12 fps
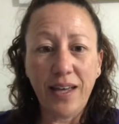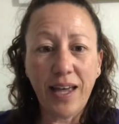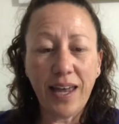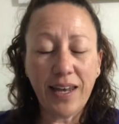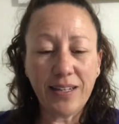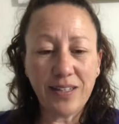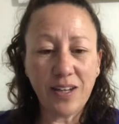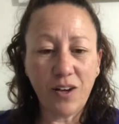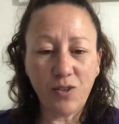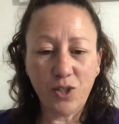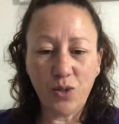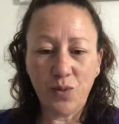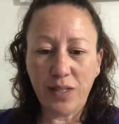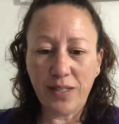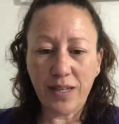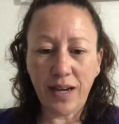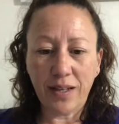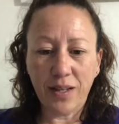and it tells you
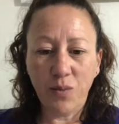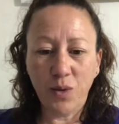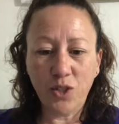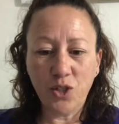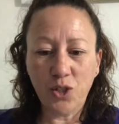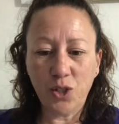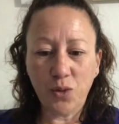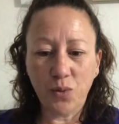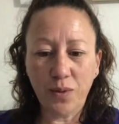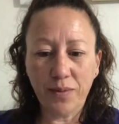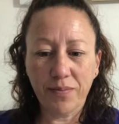exactly what you do.